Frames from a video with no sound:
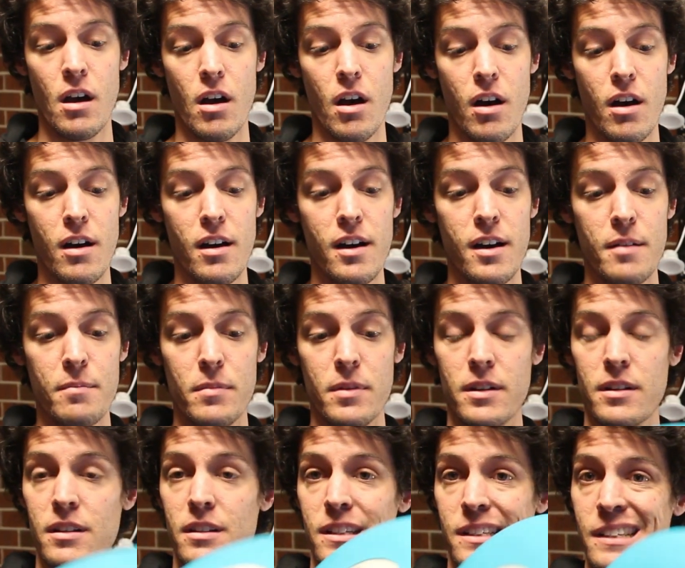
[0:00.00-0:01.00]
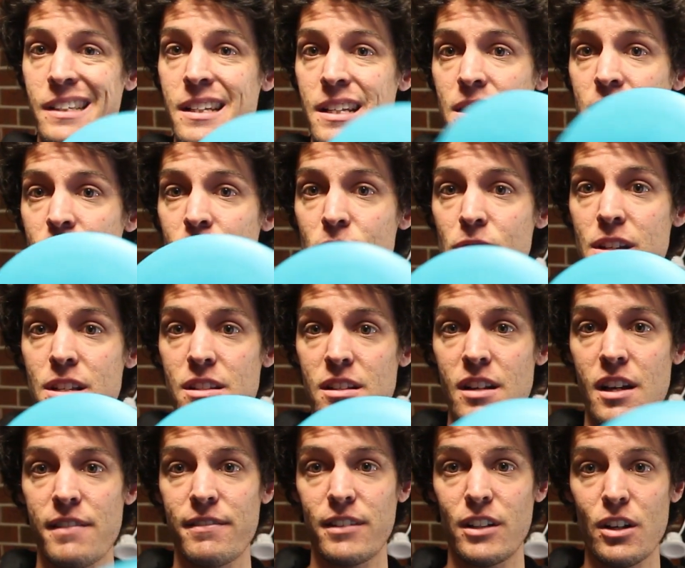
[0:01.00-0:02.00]
Yeah, that's the reason
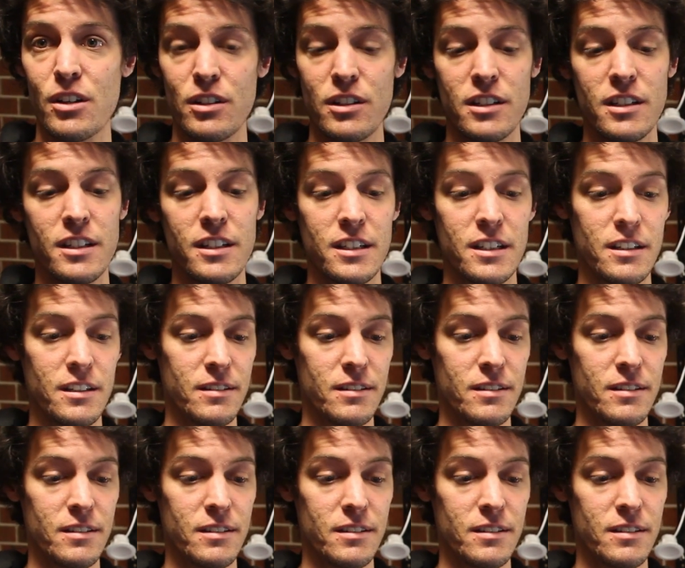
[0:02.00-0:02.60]
I've loaded it